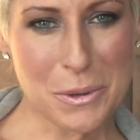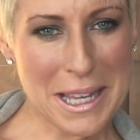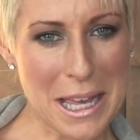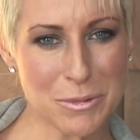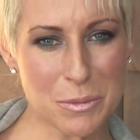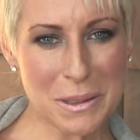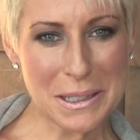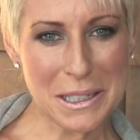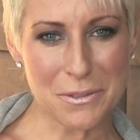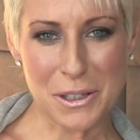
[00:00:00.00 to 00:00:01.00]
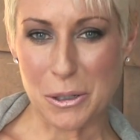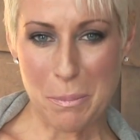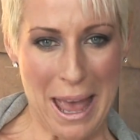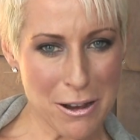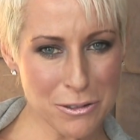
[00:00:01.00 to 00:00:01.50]
We came to believe that a
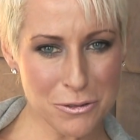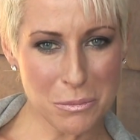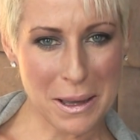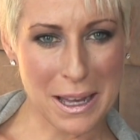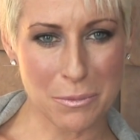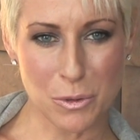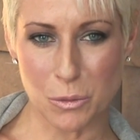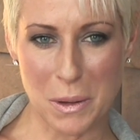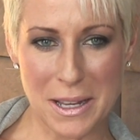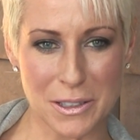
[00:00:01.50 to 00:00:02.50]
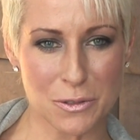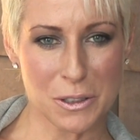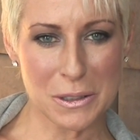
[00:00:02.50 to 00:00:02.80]
powerful man would make us feel